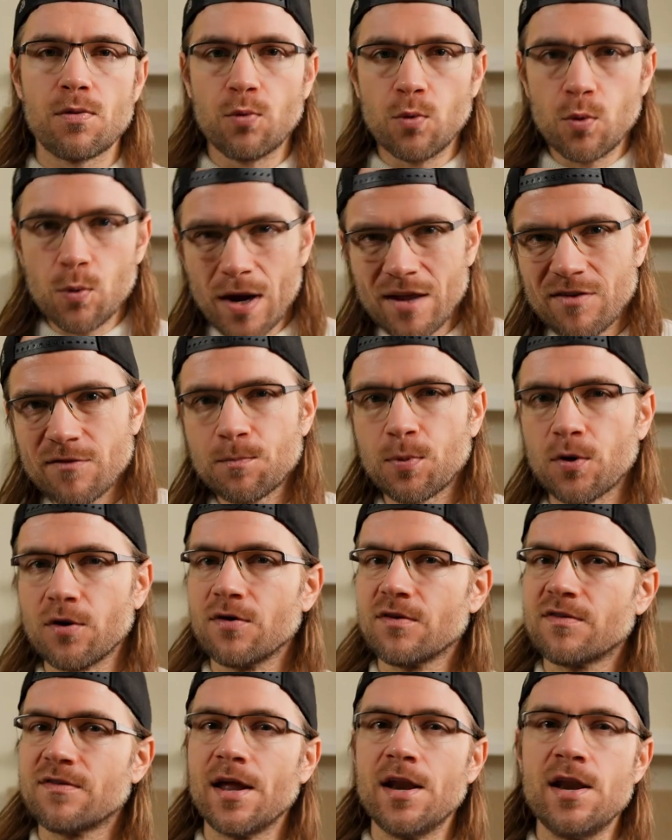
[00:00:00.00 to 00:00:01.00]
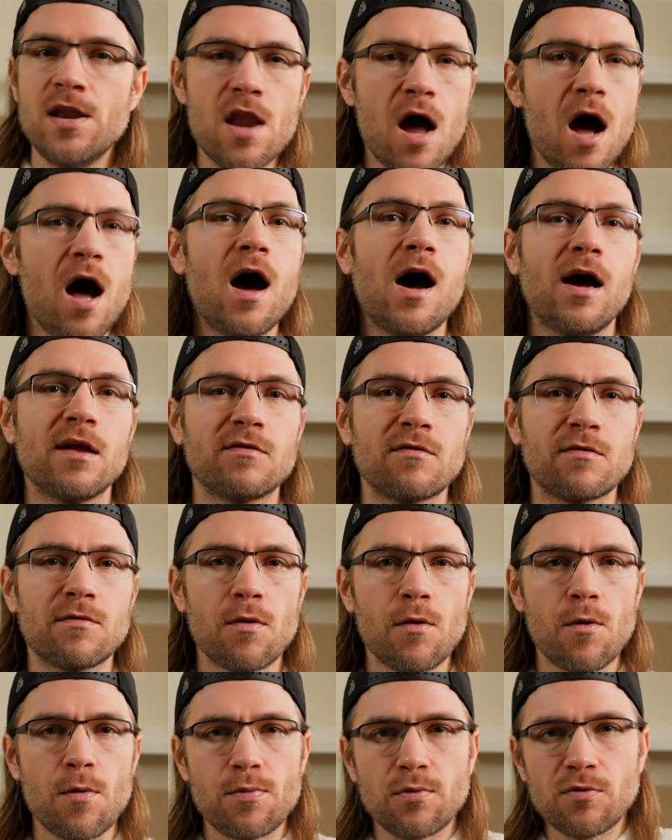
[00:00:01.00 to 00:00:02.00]
Through whispers and nods,
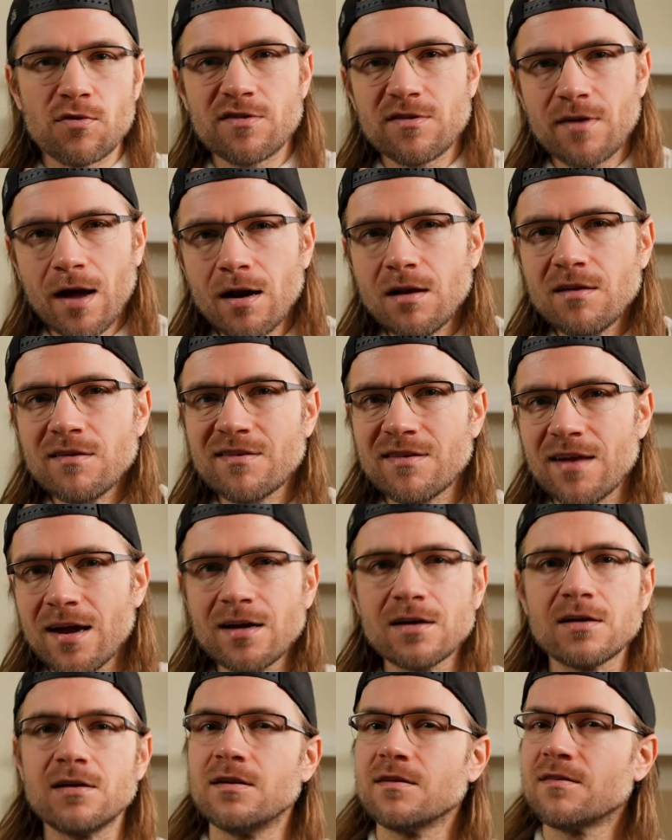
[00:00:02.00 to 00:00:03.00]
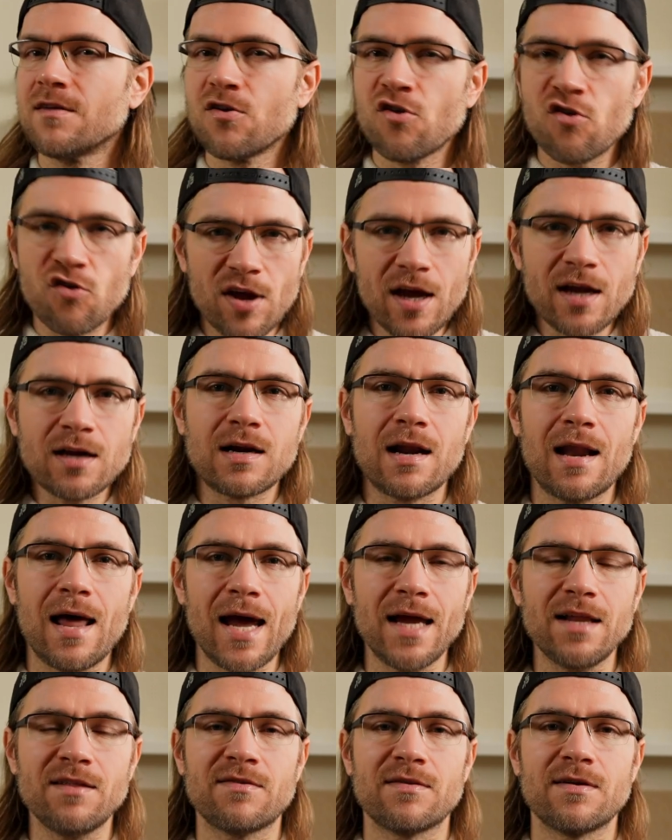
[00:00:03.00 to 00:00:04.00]
through subtle signals and shared
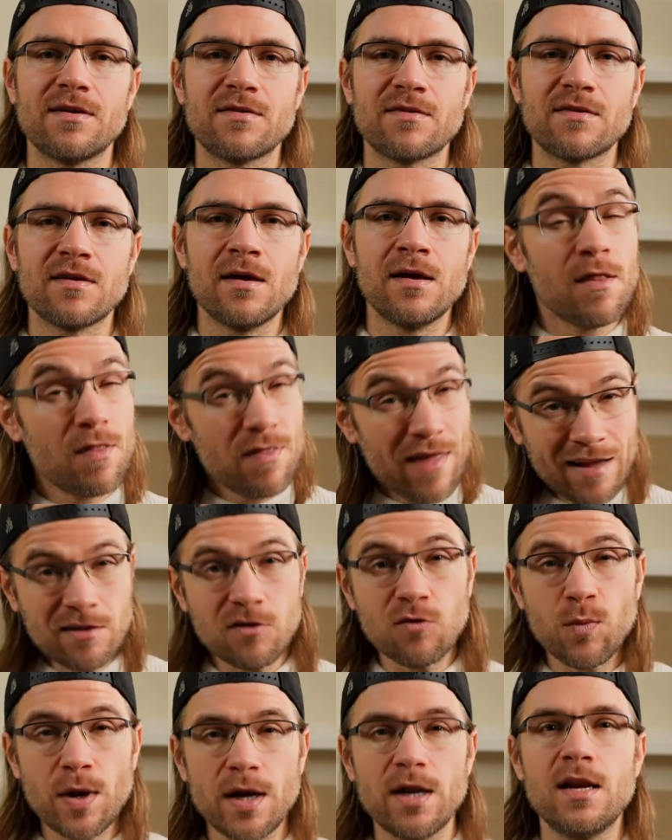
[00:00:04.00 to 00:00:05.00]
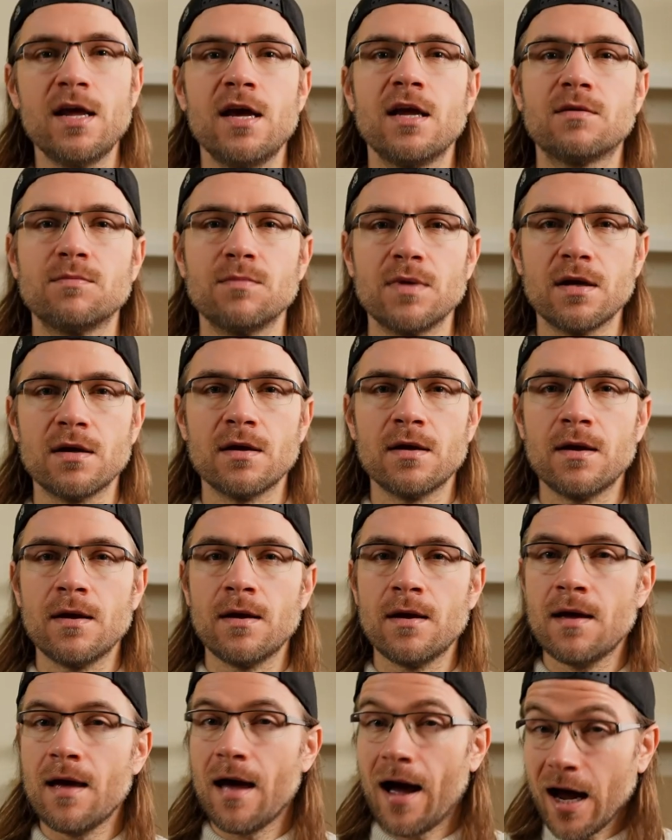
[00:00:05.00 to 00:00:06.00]
glances. That's when it hit me.
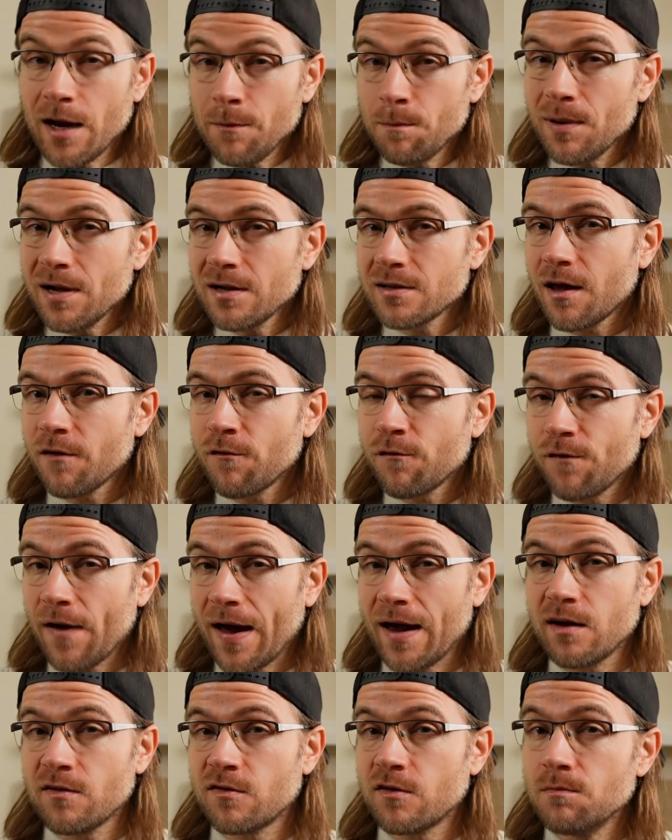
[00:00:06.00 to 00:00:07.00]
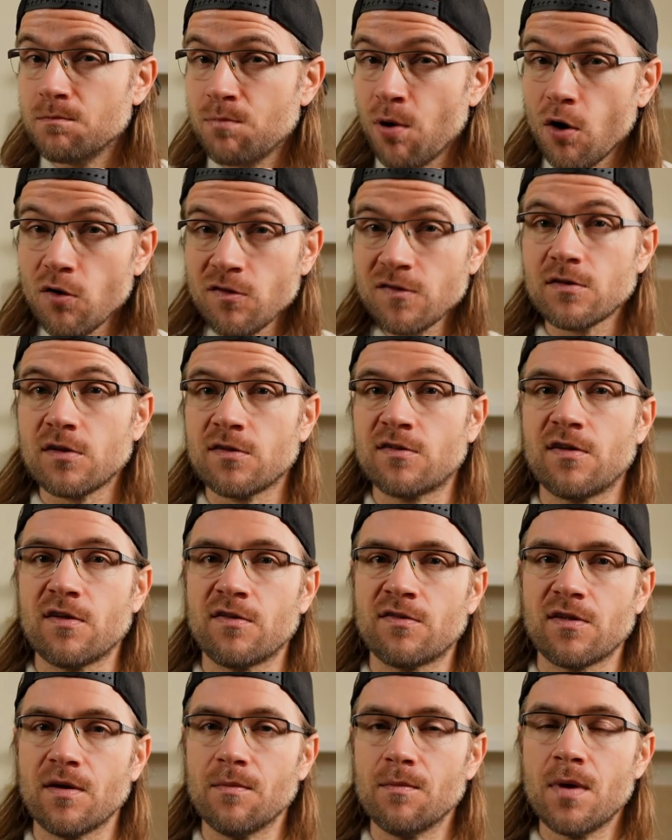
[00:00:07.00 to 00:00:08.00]
I'd built a fantasy postal
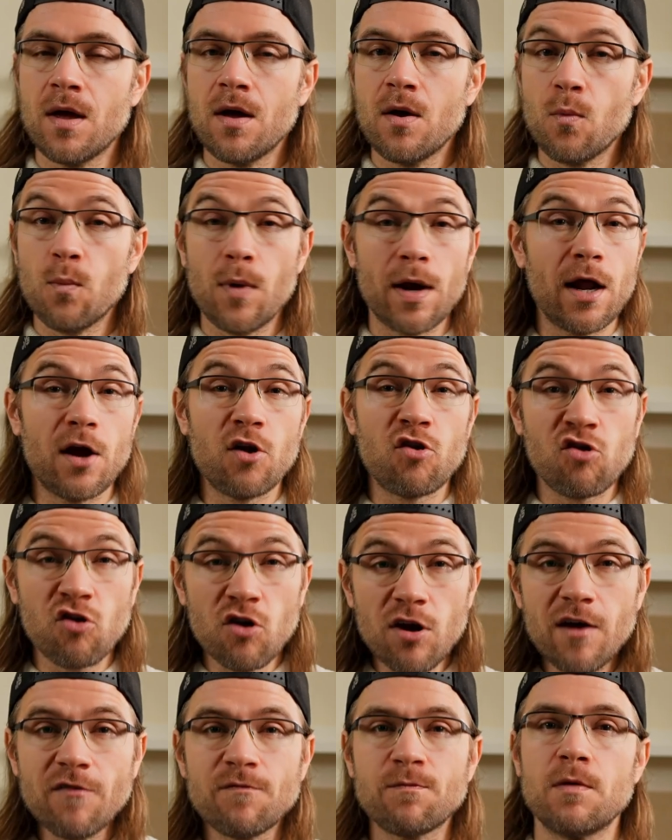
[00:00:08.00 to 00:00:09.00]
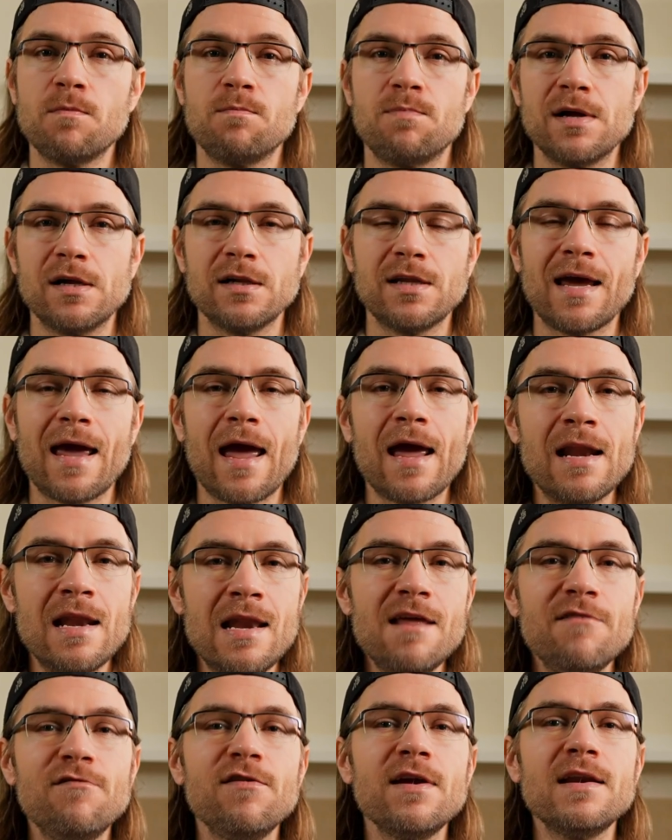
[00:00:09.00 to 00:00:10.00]
system when I should have been building a
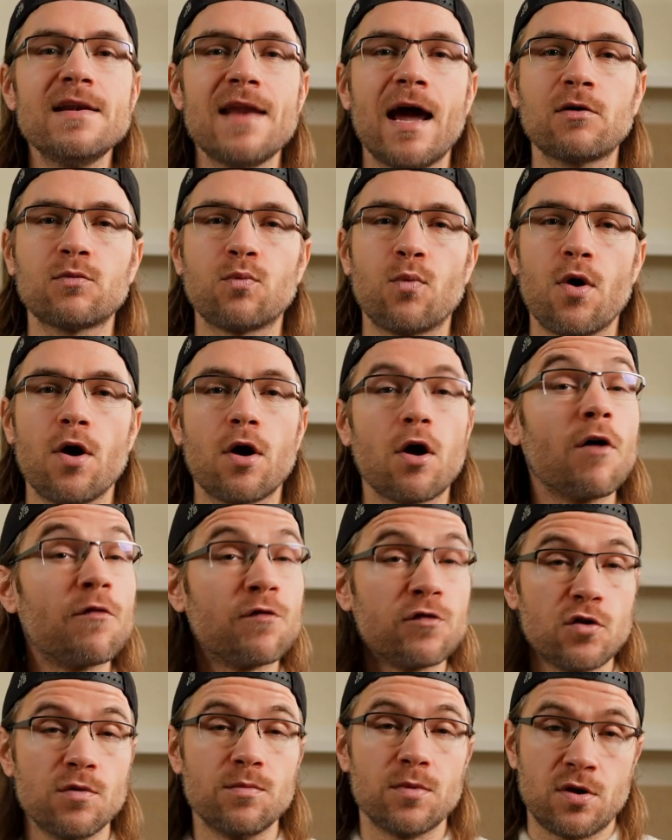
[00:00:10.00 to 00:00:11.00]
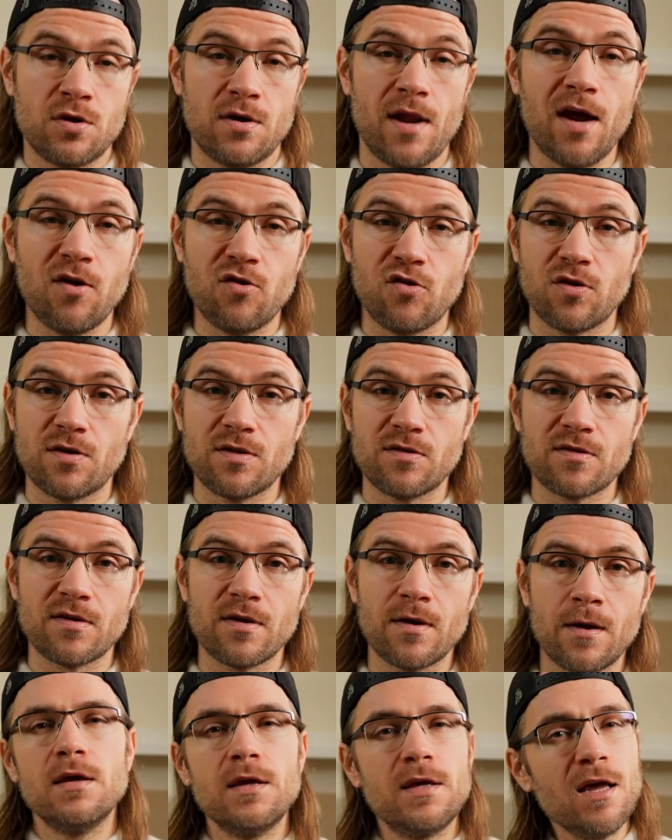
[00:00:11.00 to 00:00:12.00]
living network of human connections.
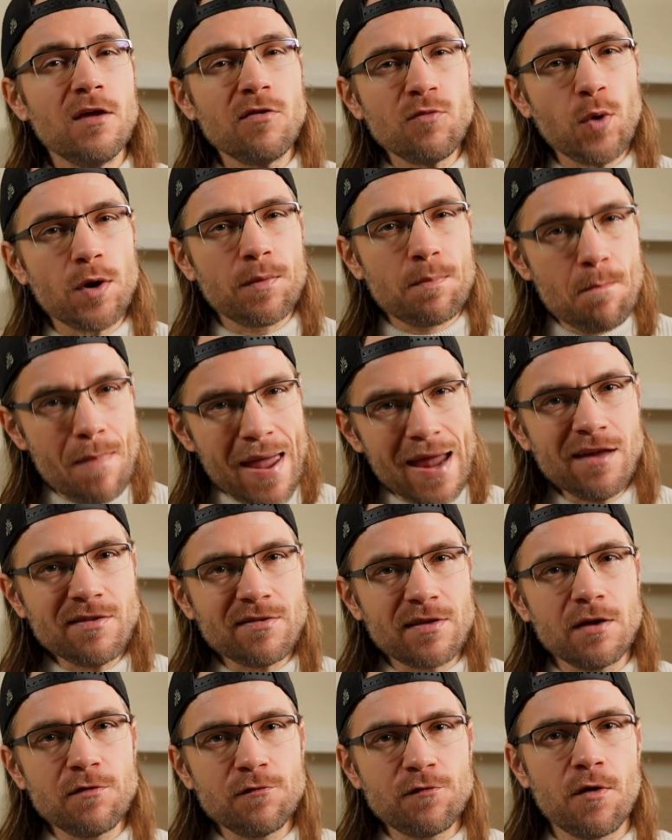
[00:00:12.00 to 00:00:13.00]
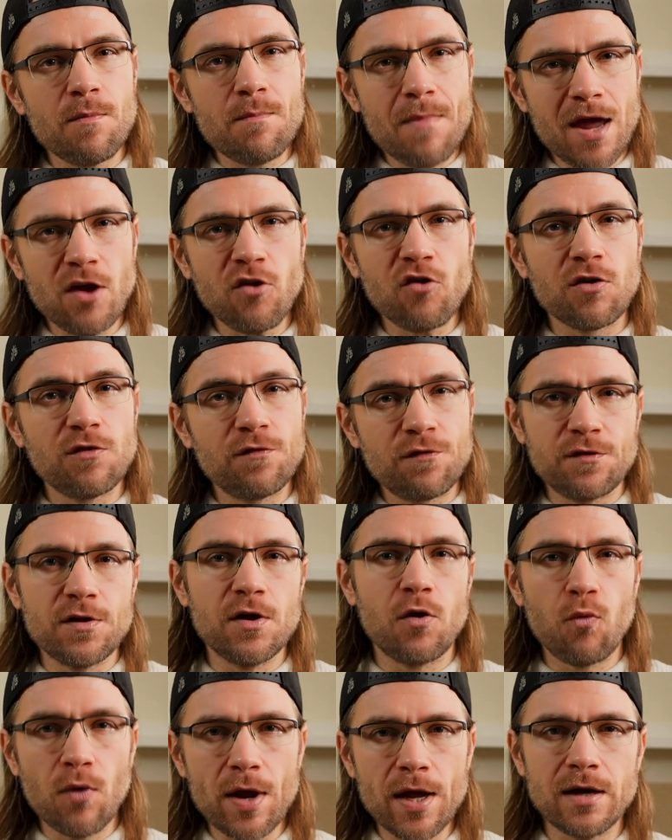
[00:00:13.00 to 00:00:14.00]
Here's what makes information feel
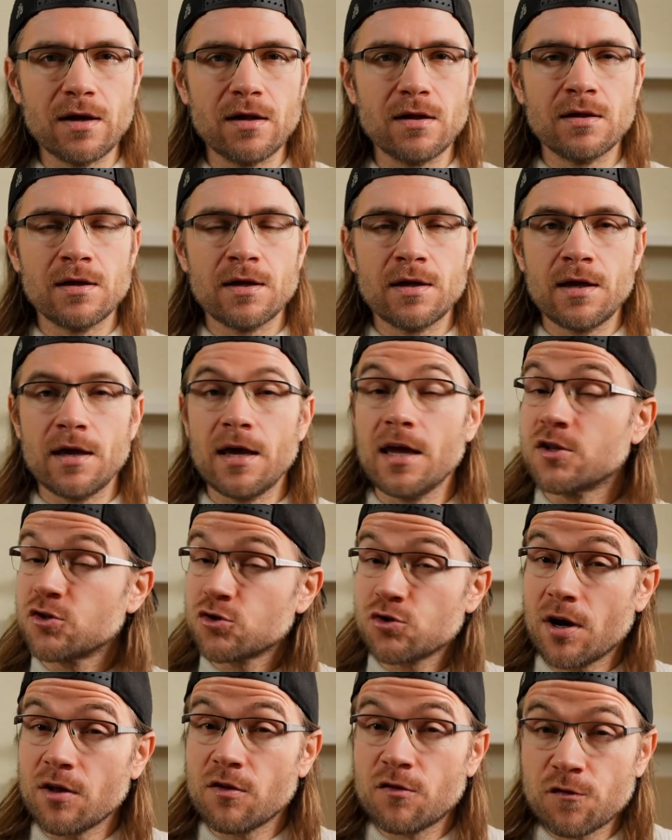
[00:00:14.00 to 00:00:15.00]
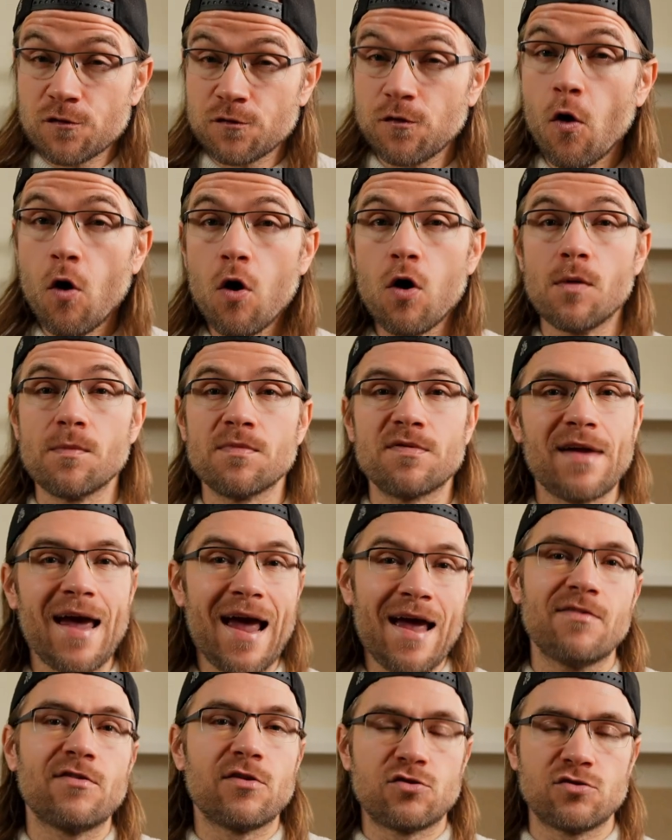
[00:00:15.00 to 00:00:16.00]
real. It transforms
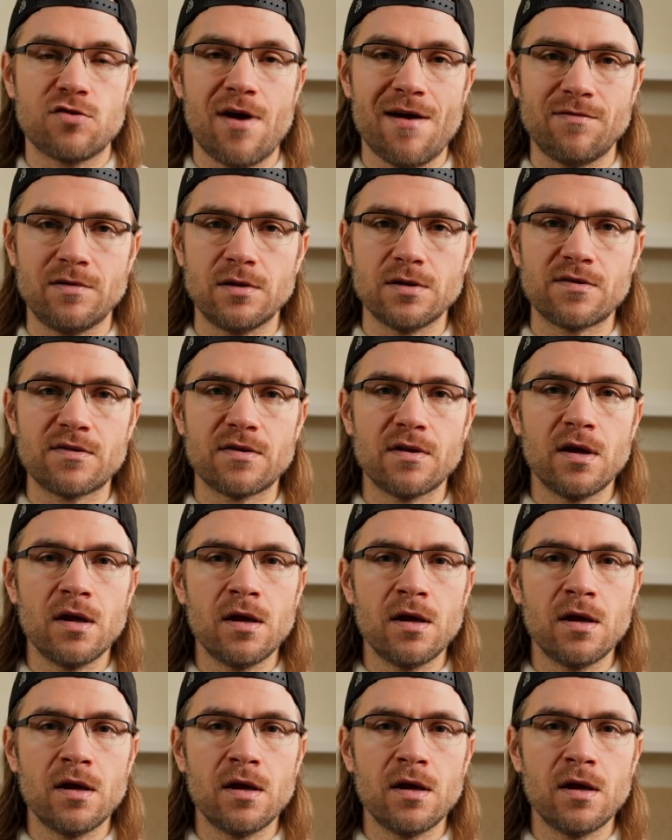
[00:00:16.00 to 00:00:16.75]
as it travels.